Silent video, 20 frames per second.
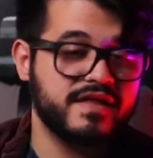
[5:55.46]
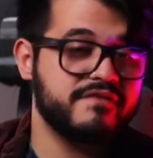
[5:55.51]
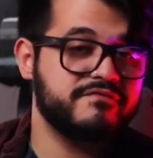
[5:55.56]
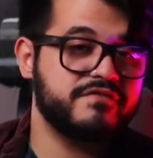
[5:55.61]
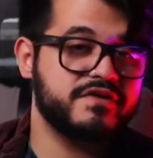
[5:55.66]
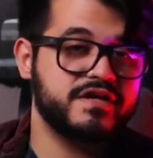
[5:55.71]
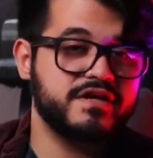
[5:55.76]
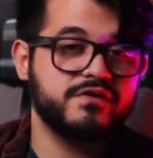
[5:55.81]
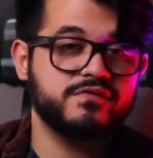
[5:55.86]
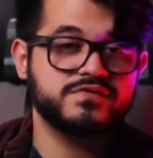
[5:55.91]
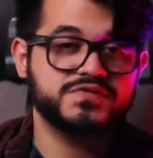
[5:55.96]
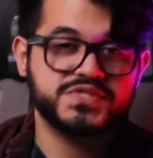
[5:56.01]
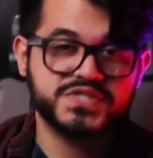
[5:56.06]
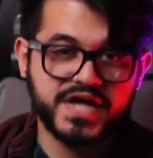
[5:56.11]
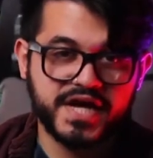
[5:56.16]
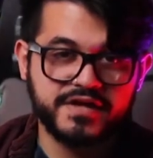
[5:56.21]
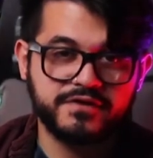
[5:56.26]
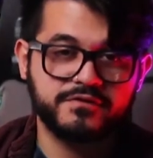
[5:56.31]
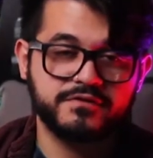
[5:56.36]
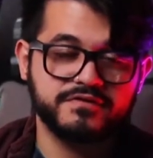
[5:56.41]
And that video was
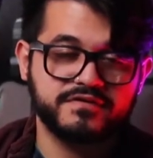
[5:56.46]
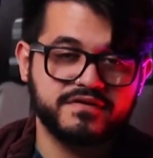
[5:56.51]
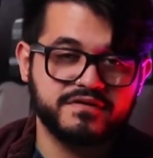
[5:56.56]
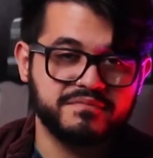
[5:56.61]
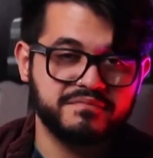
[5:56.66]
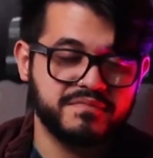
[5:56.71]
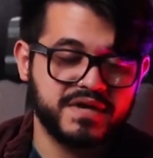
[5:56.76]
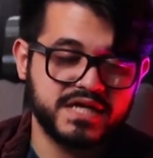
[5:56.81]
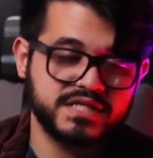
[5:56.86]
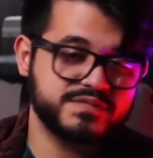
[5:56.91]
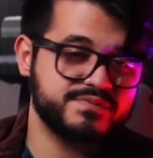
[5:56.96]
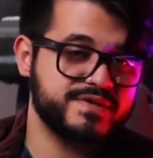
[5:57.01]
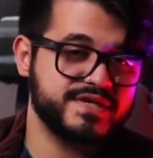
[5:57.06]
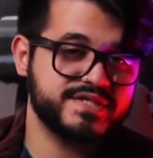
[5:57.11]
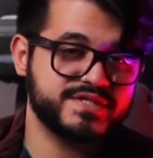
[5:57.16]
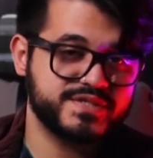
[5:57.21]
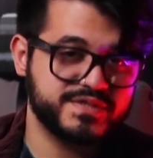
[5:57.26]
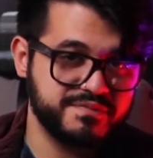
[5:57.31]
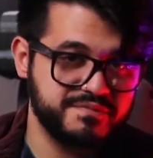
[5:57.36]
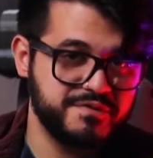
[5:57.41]
titled,
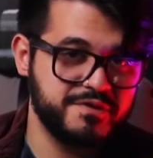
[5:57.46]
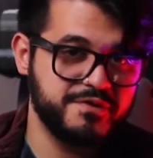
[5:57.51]
MySpace the